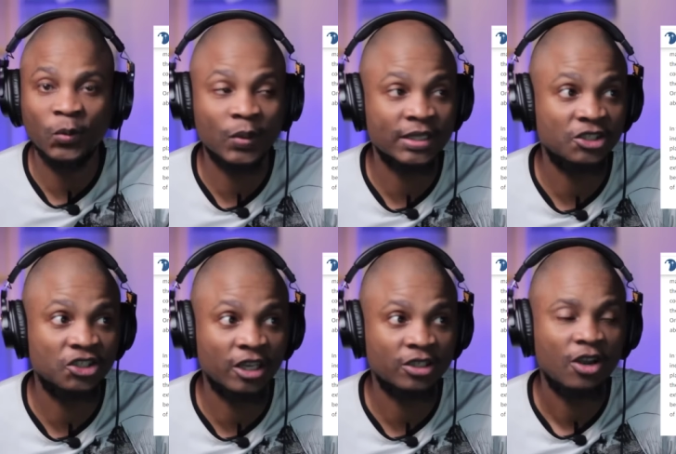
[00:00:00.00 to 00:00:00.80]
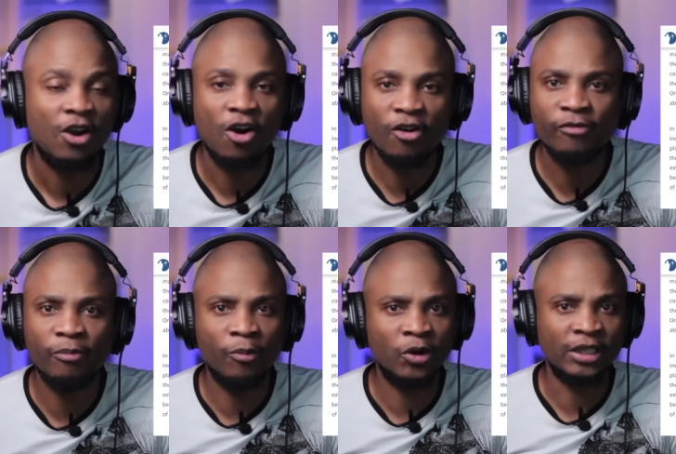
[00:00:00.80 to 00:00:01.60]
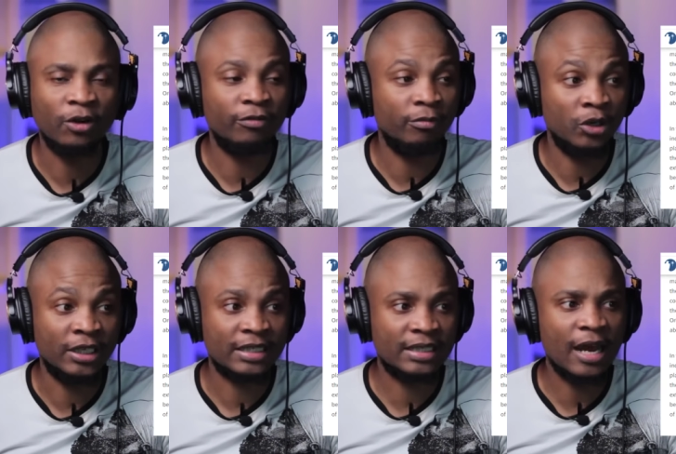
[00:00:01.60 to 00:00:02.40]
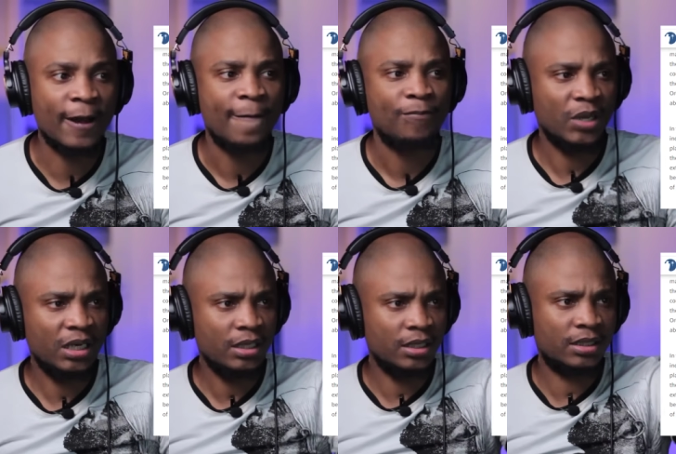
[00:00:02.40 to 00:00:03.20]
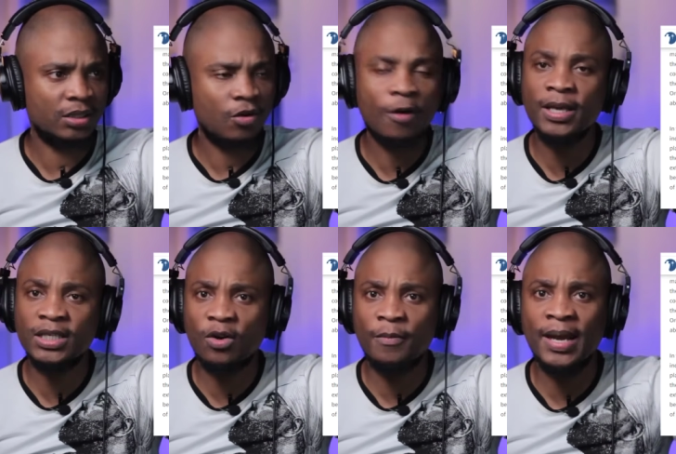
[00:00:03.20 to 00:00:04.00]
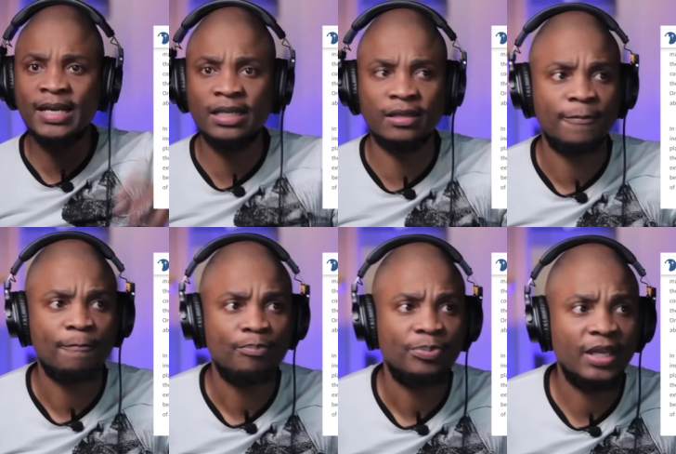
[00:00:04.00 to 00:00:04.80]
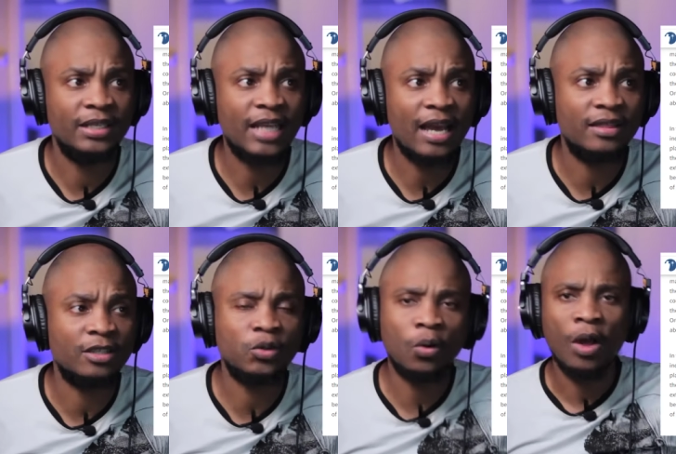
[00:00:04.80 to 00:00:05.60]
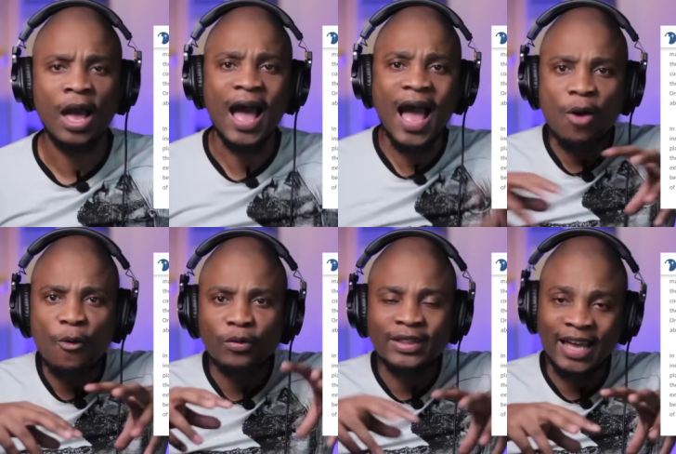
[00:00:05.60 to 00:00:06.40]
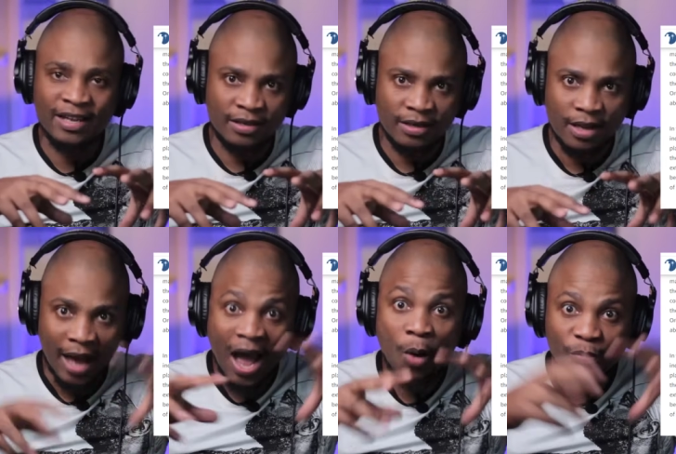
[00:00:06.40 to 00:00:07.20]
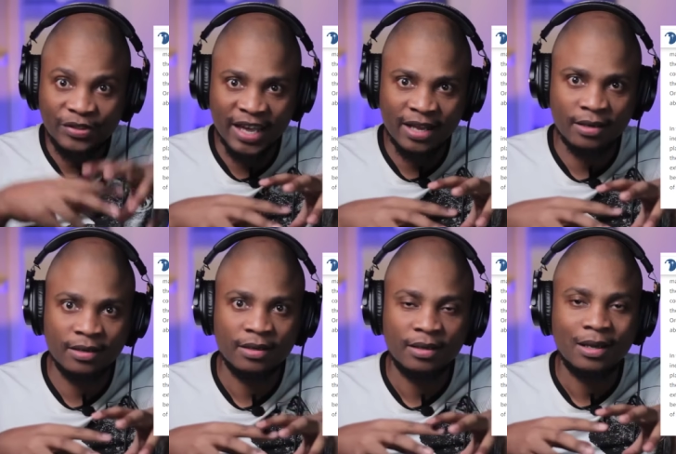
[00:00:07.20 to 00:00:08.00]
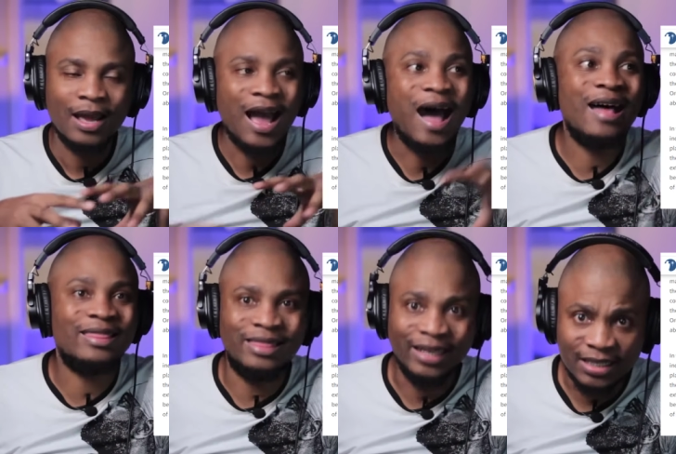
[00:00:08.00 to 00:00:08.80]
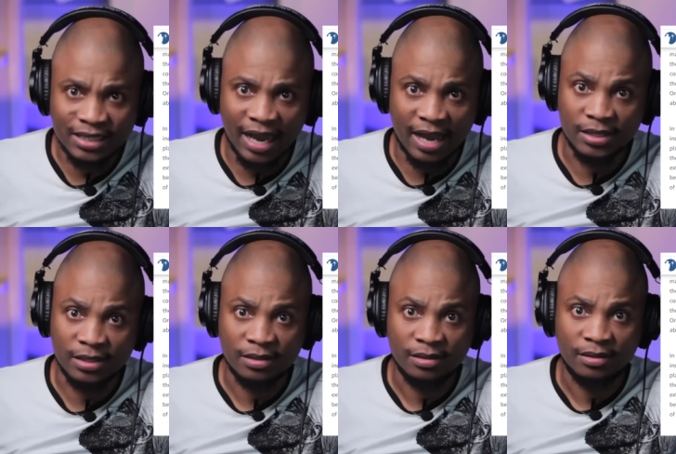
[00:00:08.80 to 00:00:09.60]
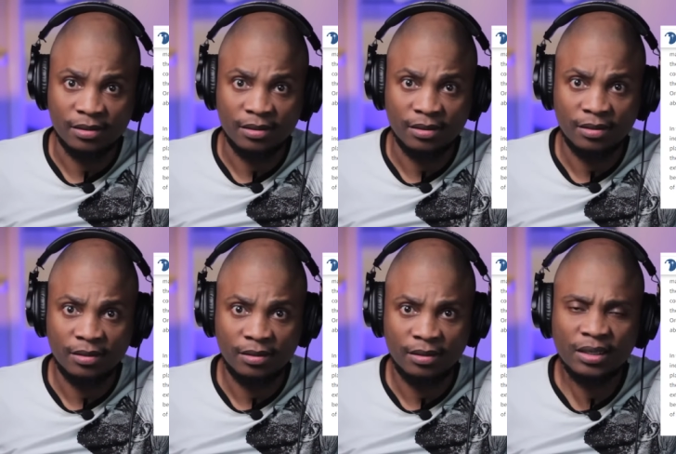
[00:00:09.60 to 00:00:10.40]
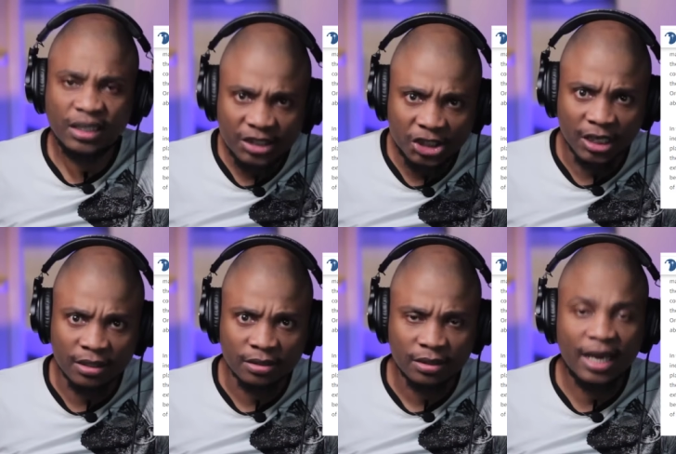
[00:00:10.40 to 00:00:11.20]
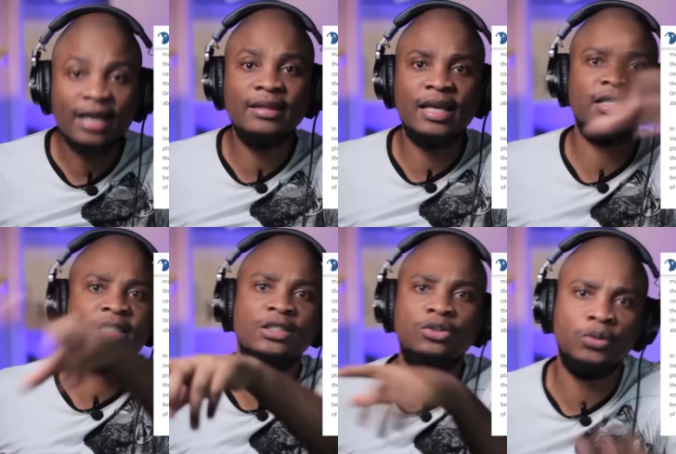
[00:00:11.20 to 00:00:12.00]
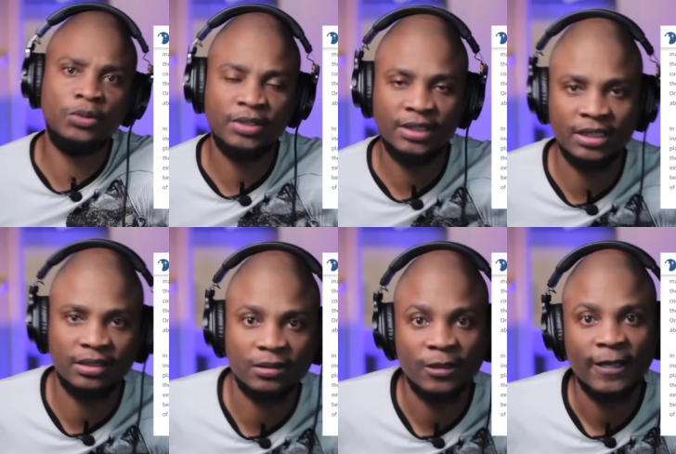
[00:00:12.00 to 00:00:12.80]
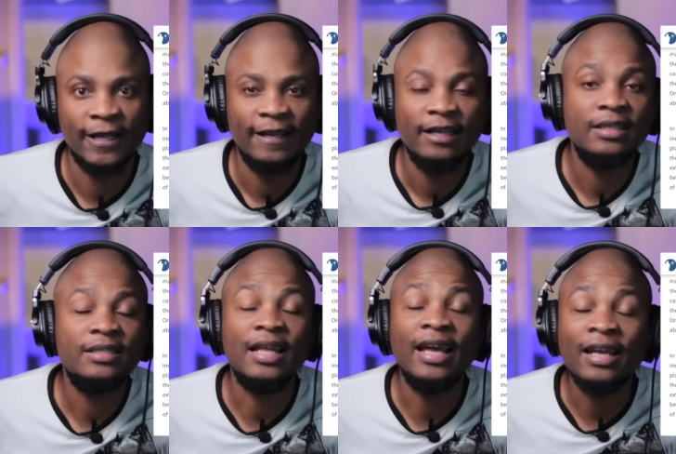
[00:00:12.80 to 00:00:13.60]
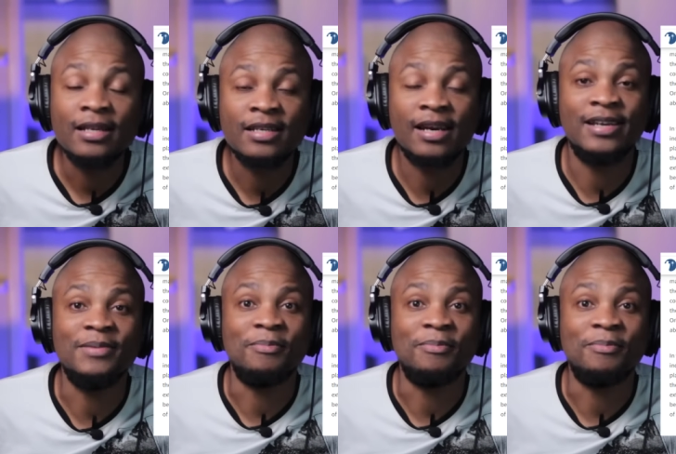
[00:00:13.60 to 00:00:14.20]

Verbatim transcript: who was in charge of, Mon- of Morning Star. And he is, in co- is commending the entire thing. So how then, how then are these guys Christians and they still do those things? It's the end time.